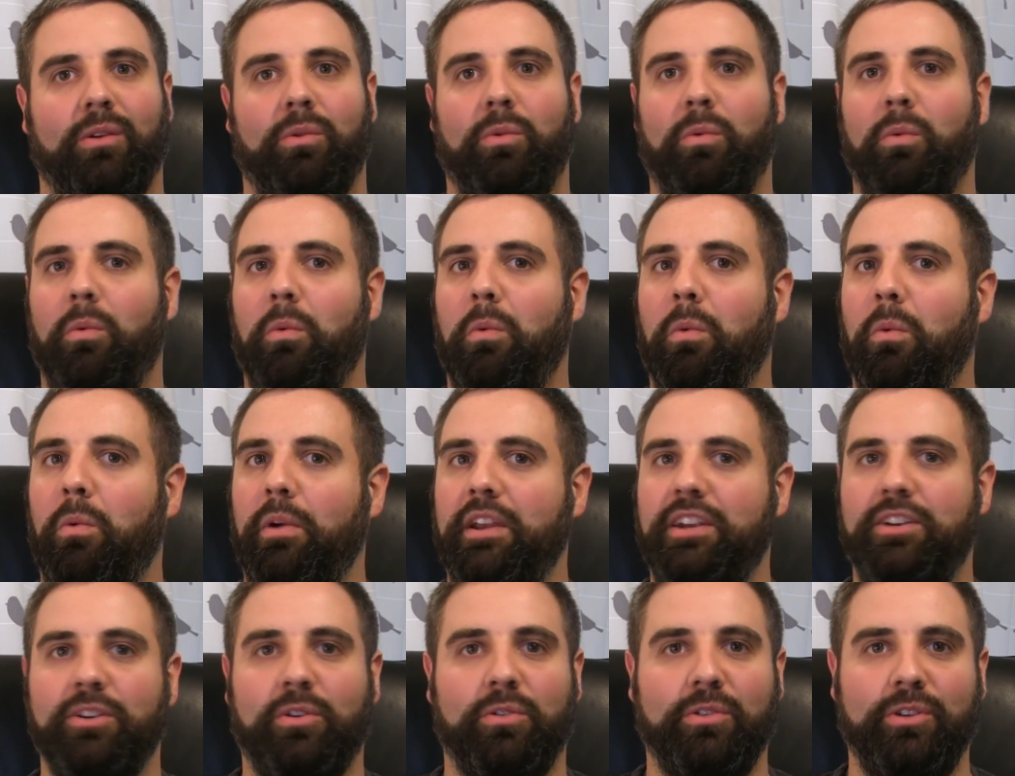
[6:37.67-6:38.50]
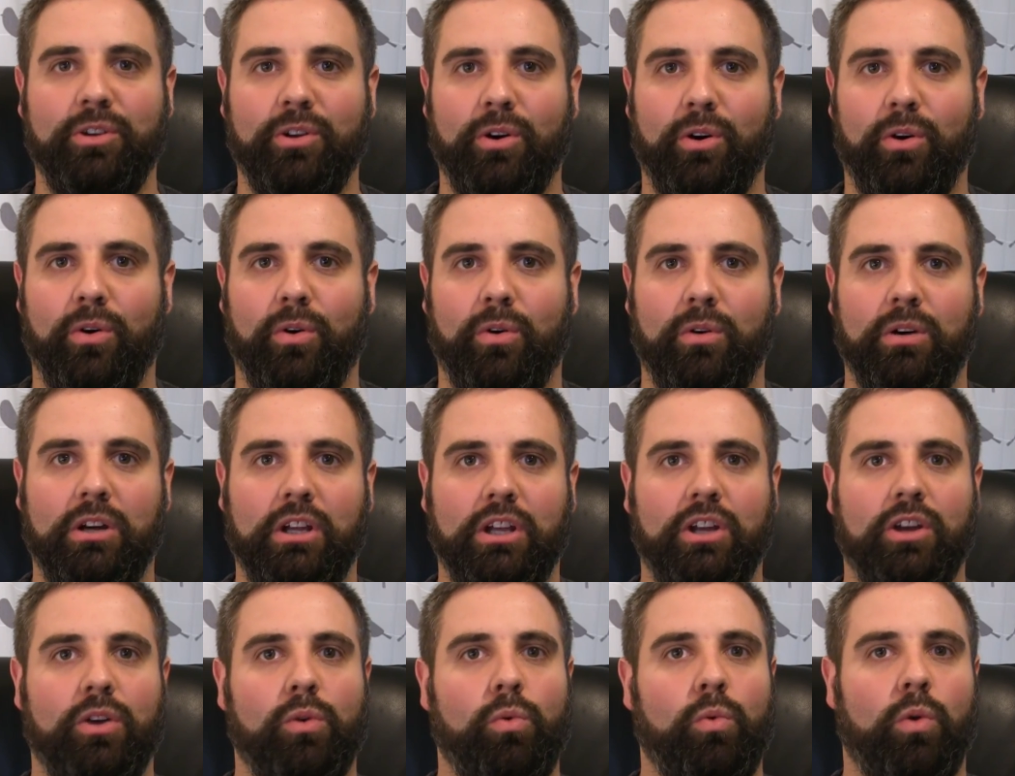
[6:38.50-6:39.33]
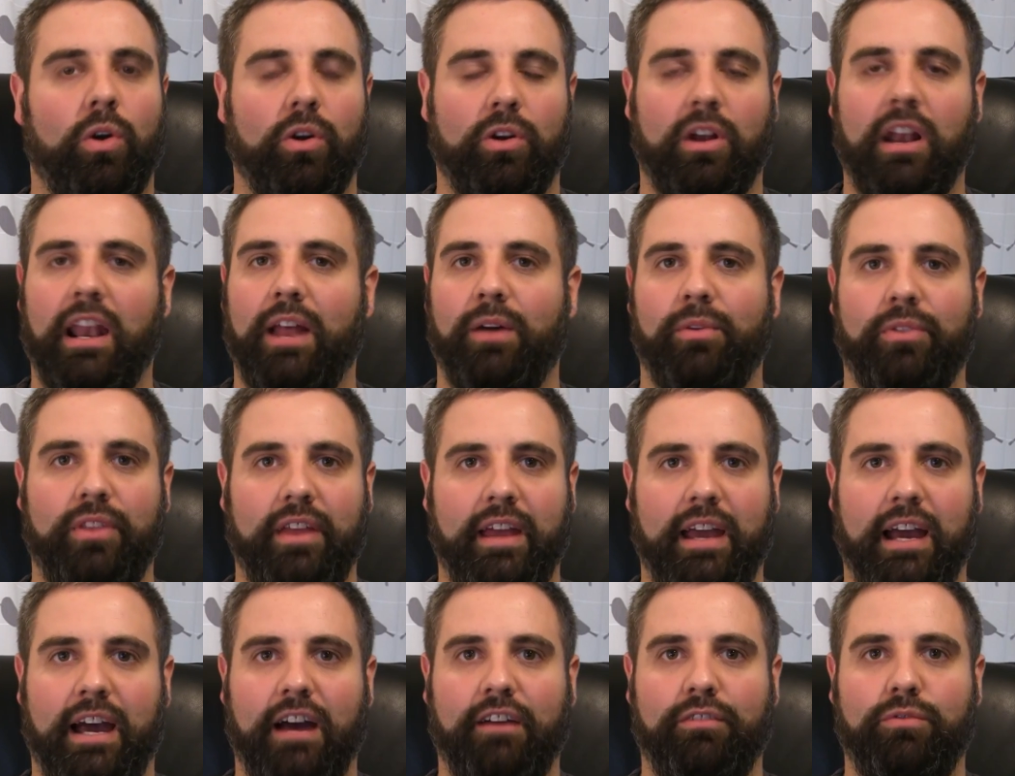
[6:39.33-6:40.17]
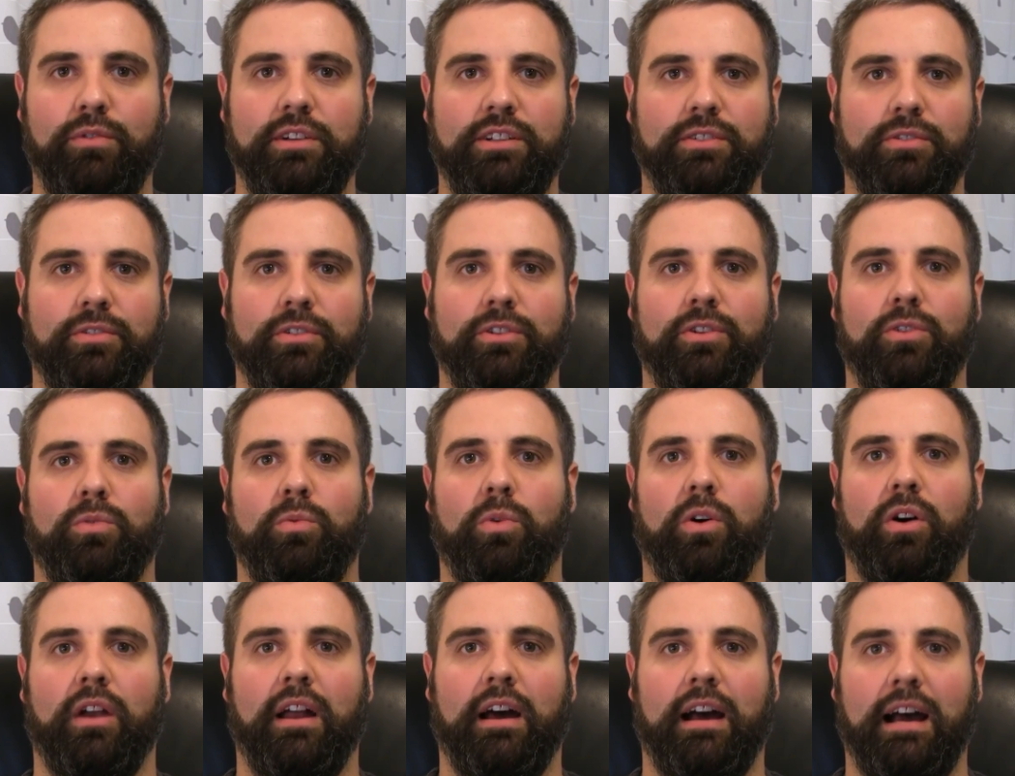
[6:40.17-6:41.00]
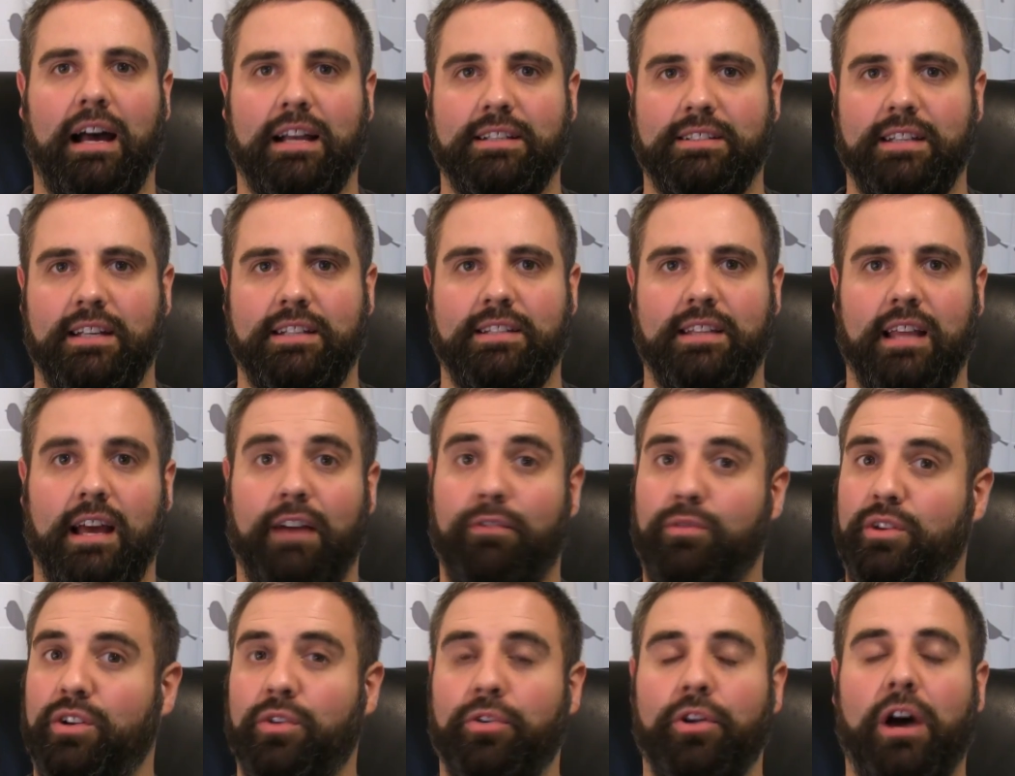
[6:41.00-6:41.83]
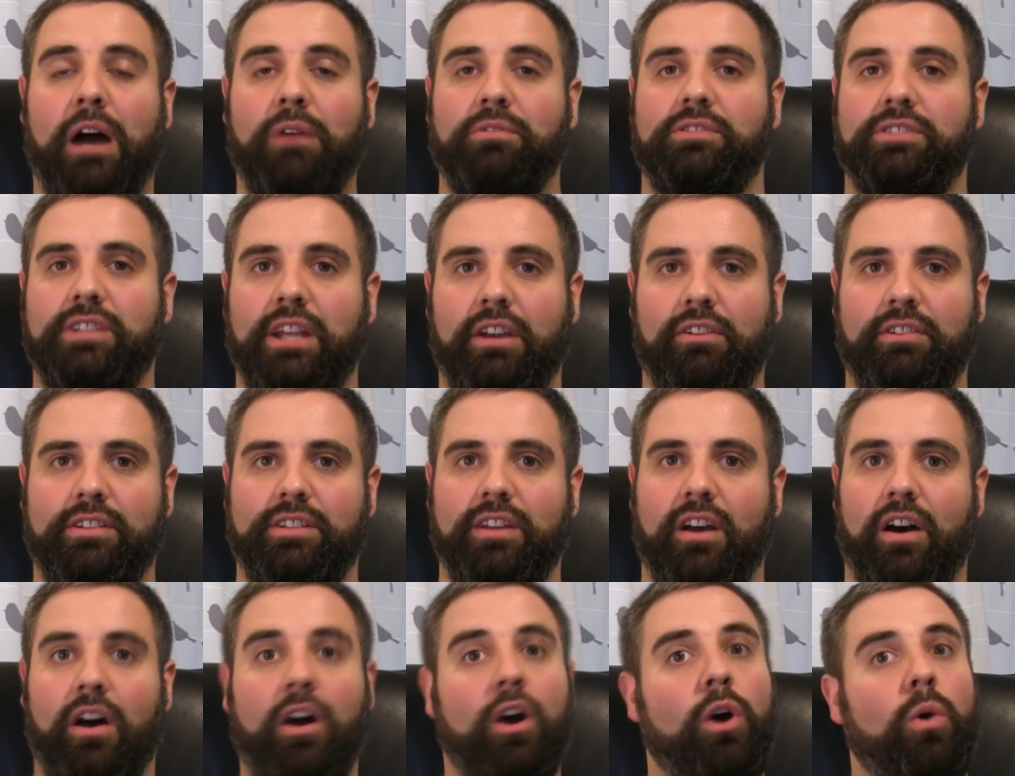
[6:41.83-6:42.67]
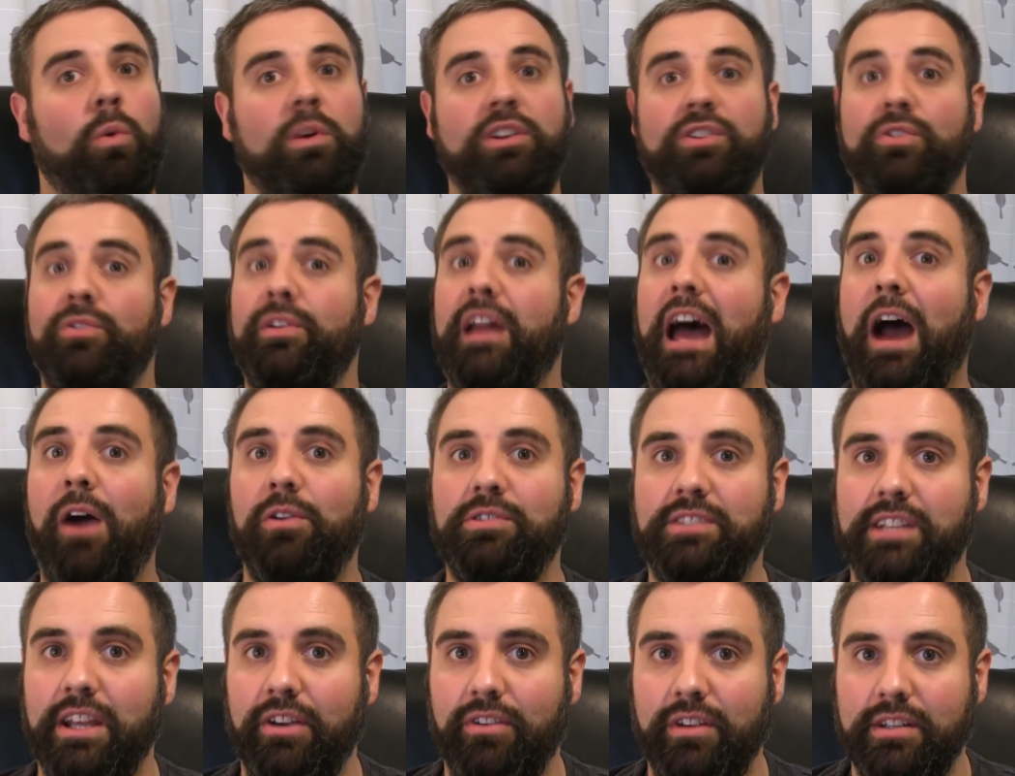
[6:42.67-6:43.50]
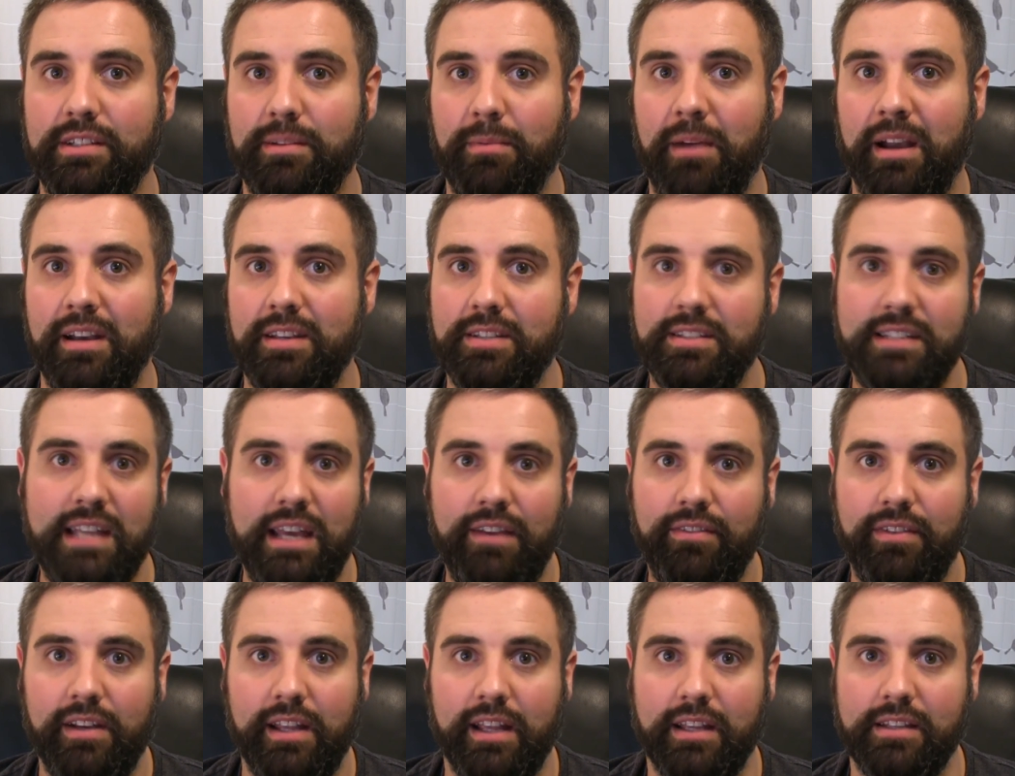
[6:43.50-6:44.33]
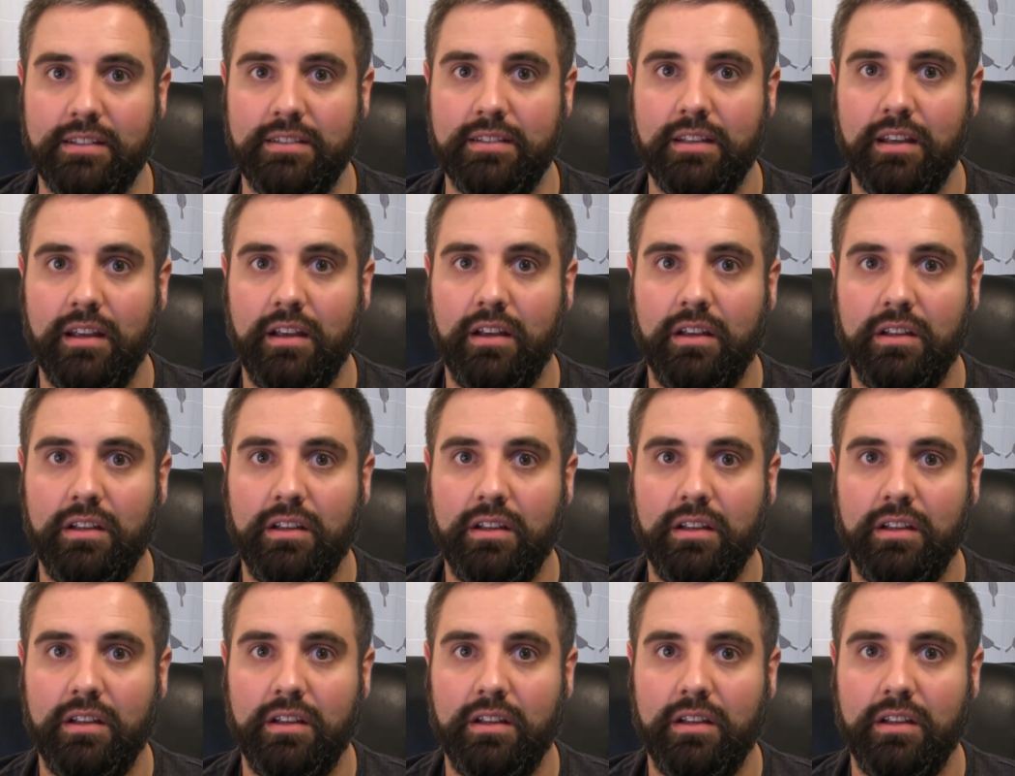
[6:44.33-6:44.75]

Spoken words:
we don't know what clout they have, we don't know what assets they have, we don't know how serious they are, we don't know how serious Amanda Staveley is.